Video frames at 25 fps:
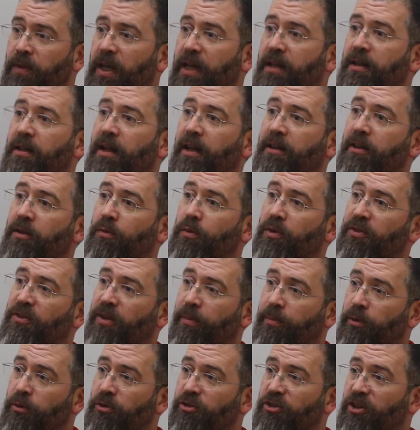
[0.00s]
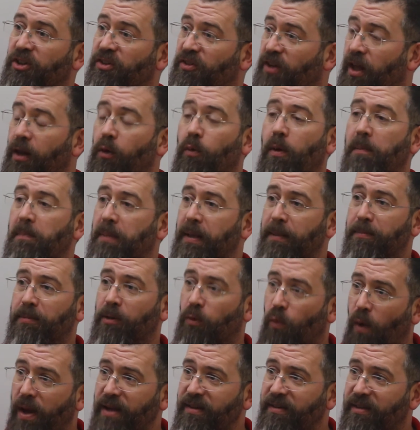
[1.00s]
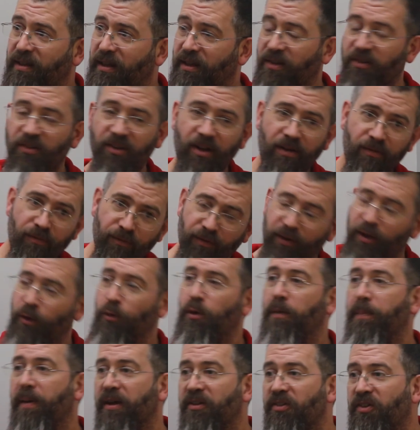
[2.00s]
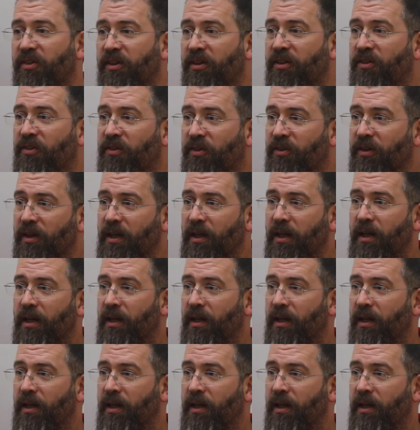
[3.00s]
in London with something which can tell when people are waiting and send fewer buses